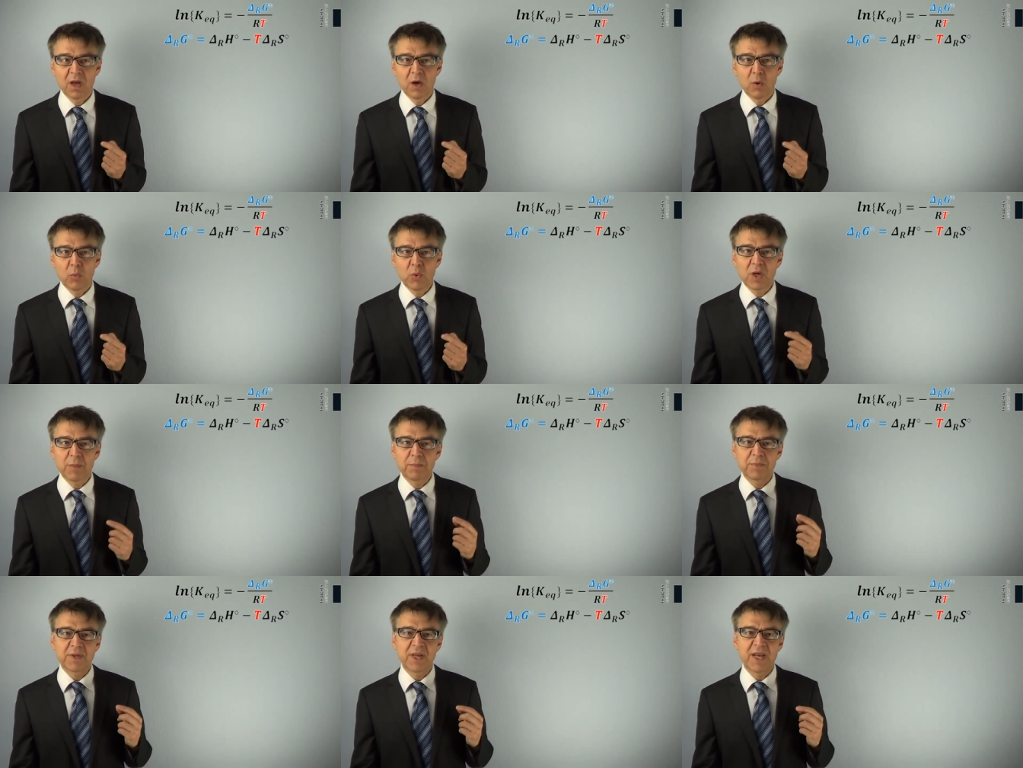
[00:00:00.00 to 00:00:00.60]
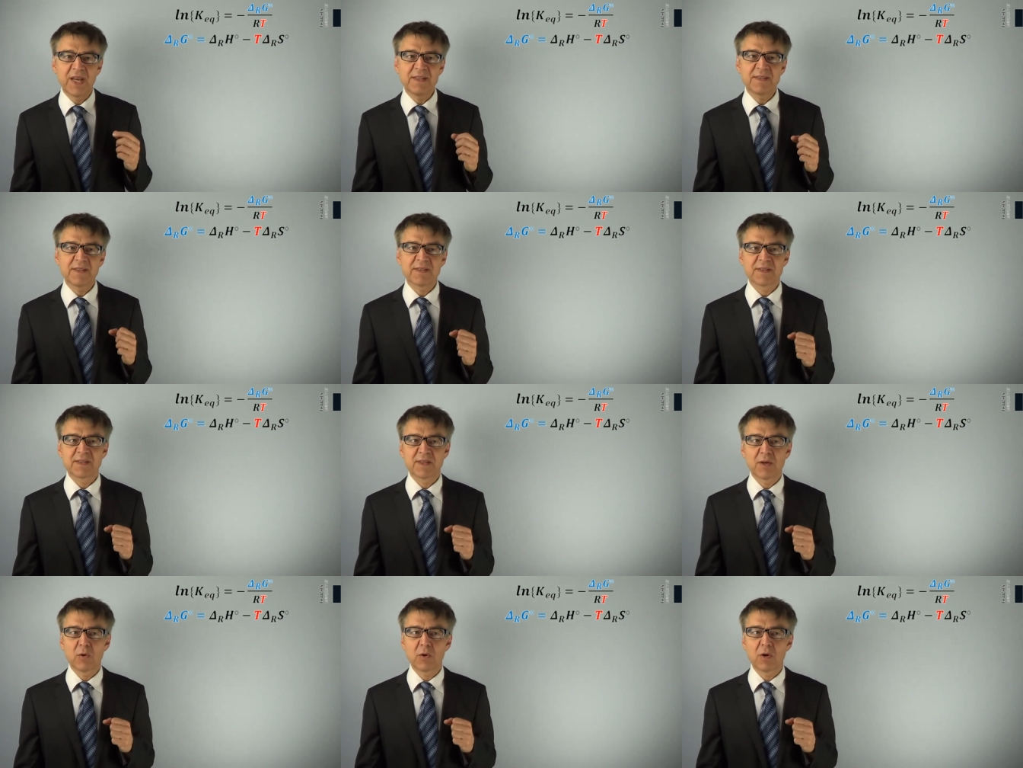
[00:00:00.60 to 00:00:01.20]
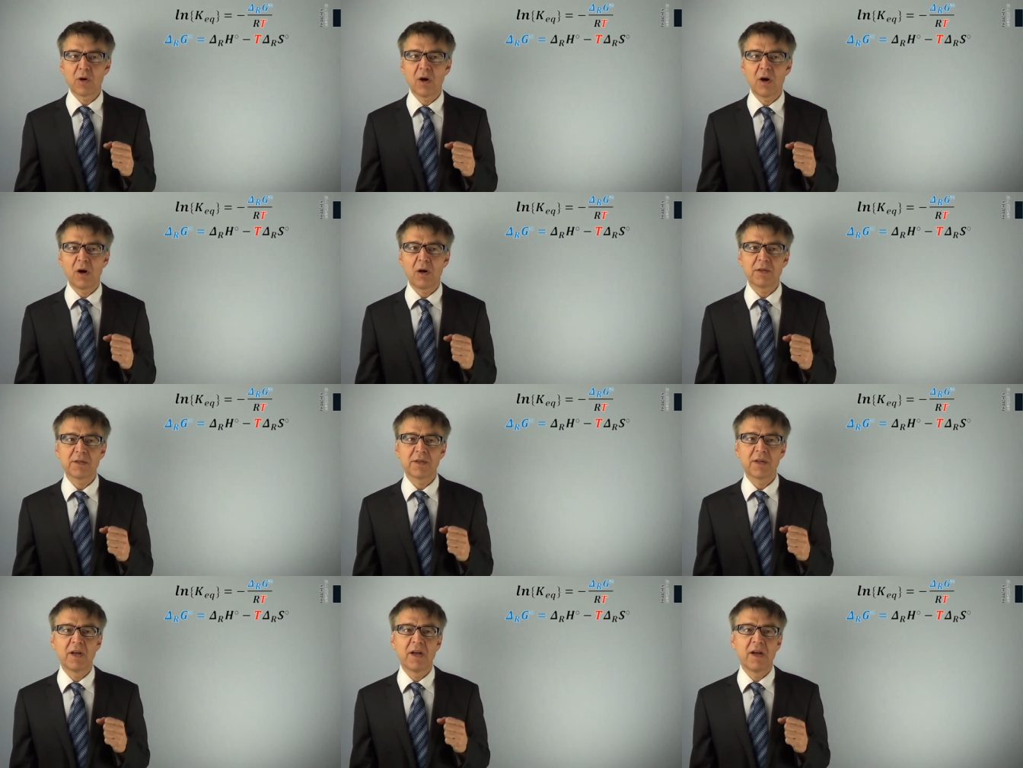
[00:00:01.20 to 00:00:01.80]
We obtain the
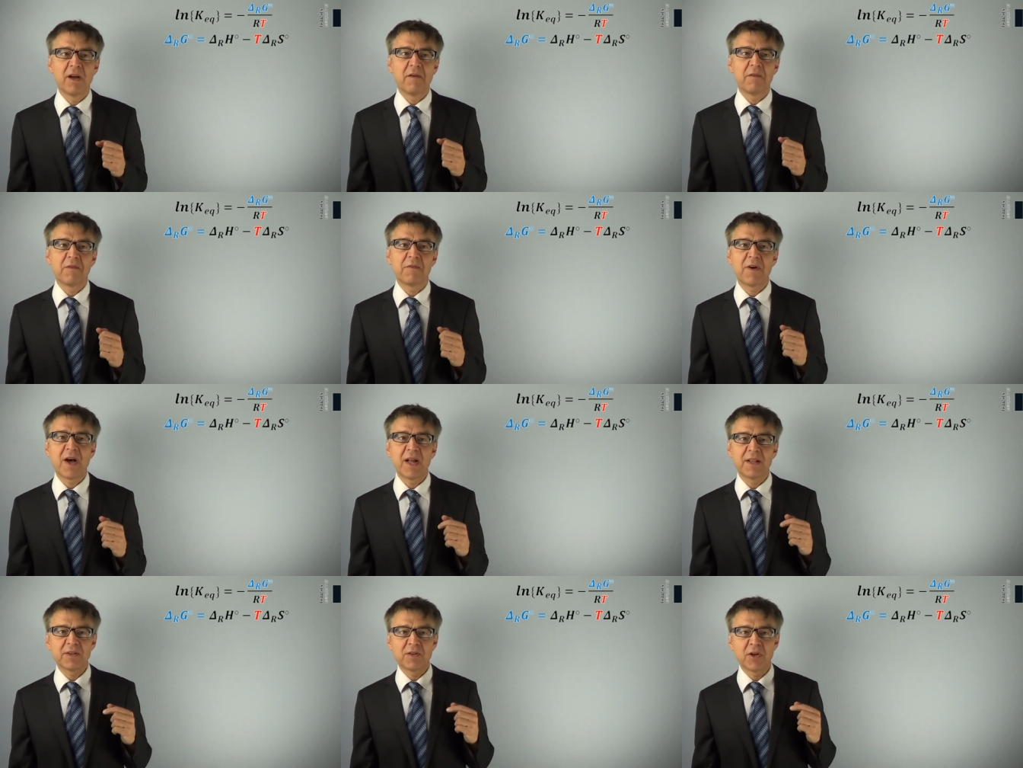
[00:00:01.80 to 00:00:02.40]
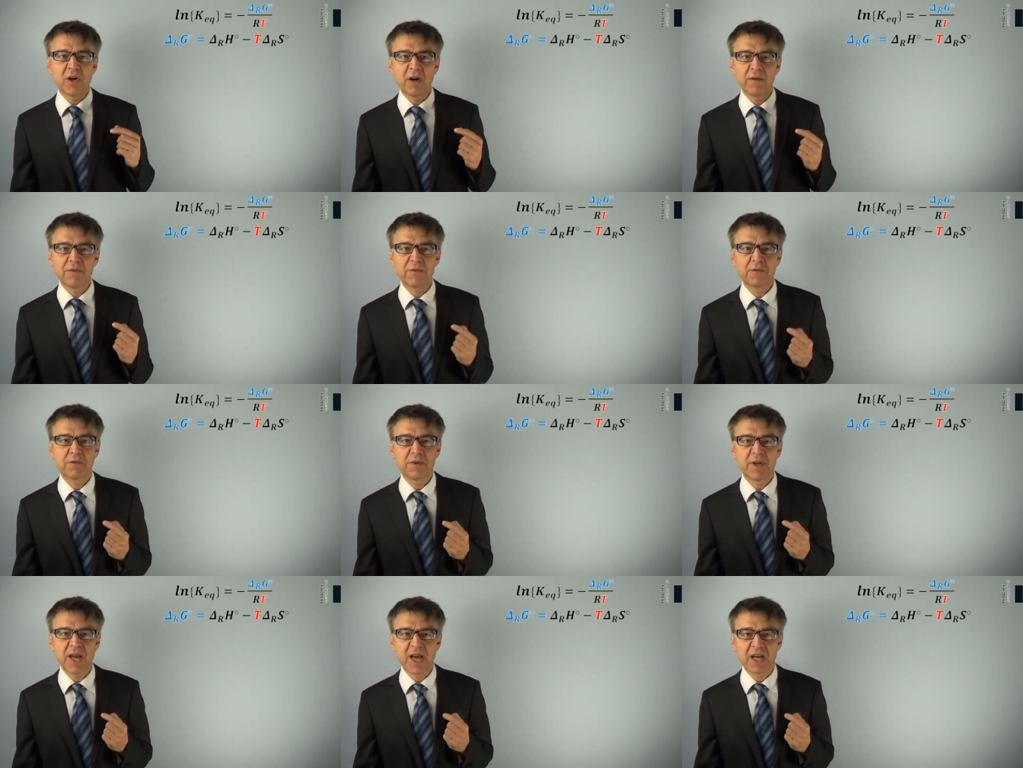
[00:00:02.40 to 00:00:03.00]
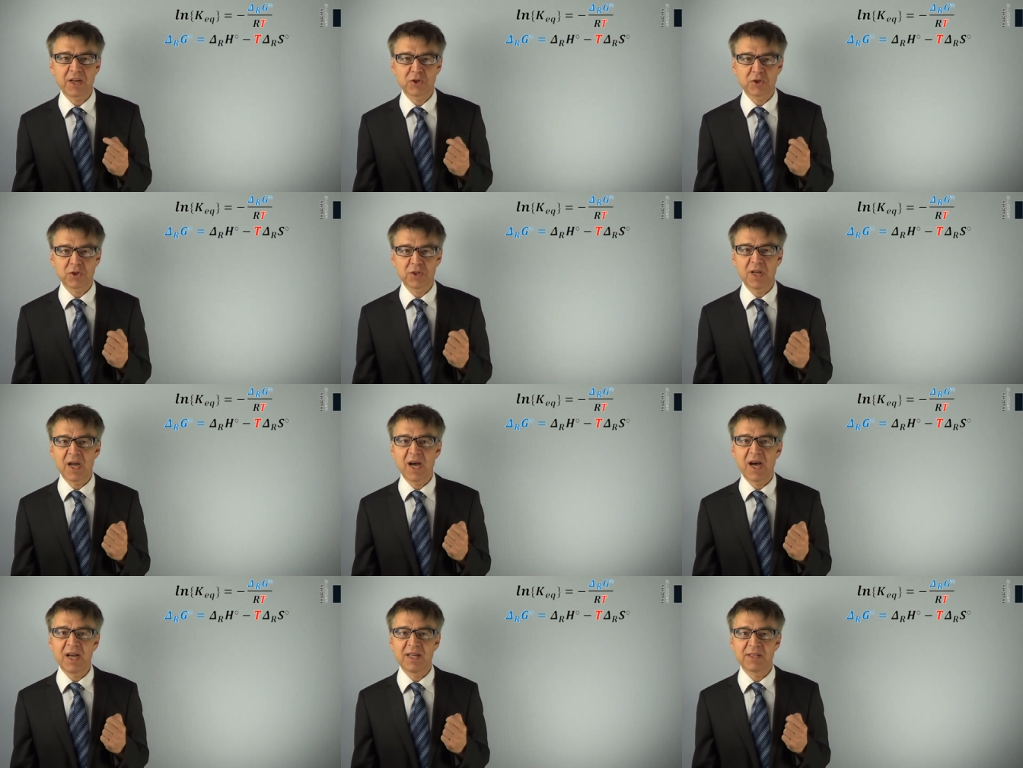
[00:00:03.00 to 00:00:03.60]
so-called Van 't Hoff
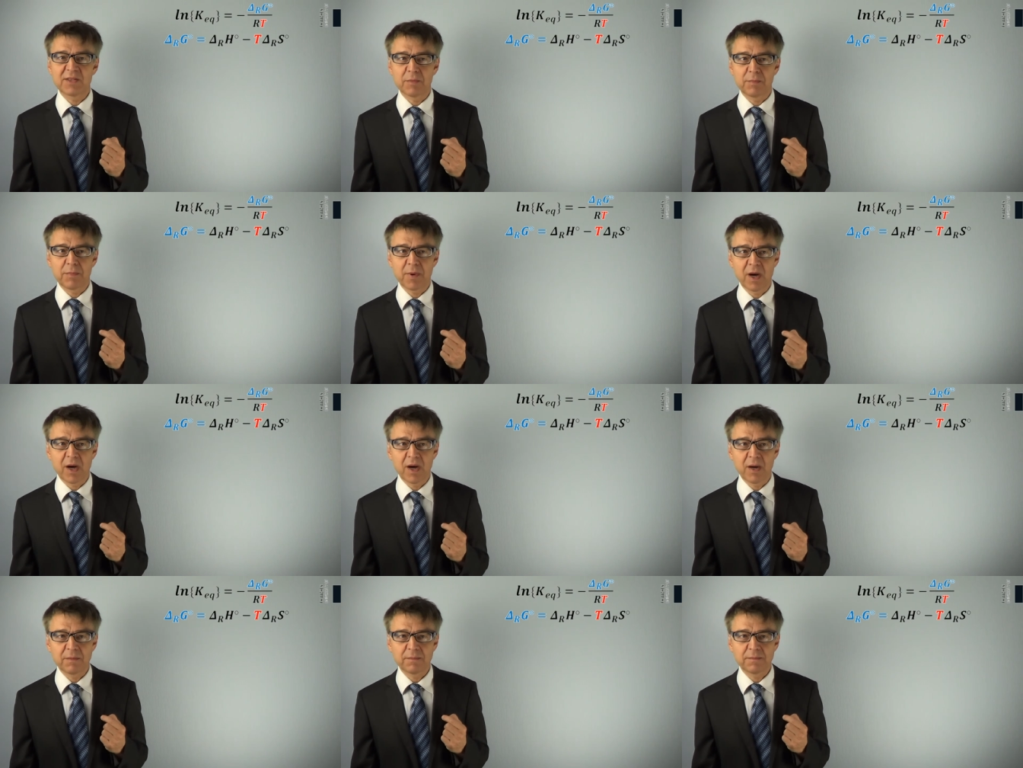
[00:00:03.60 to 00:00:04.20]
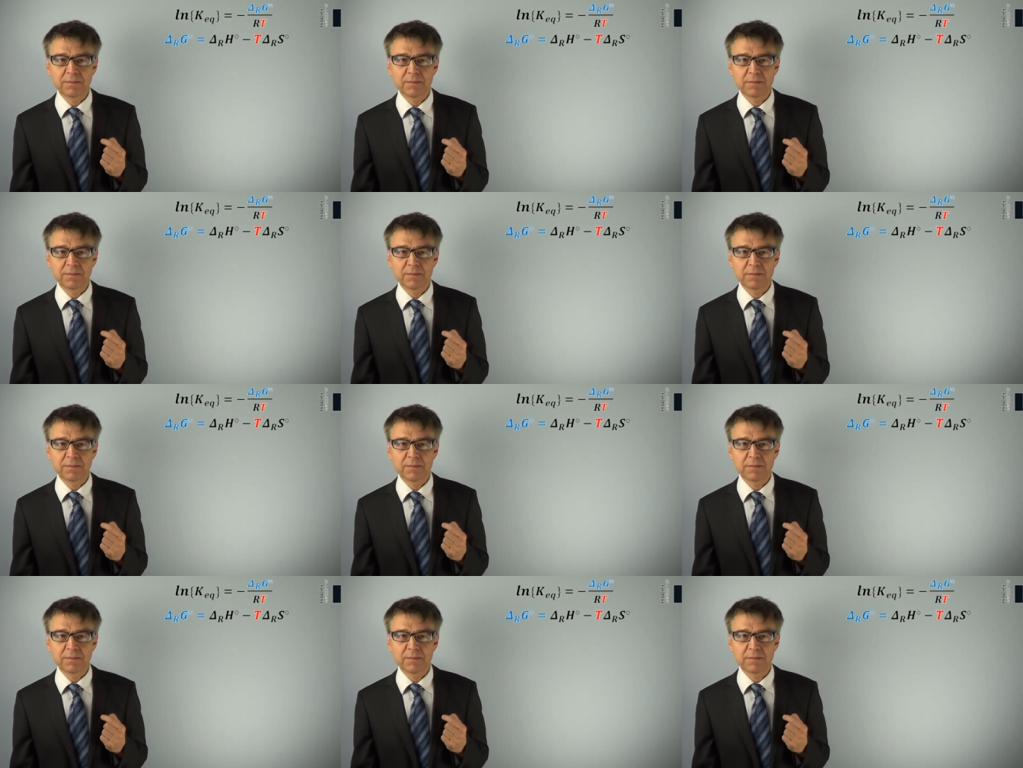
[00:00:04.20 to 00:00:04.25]
reaction isobar.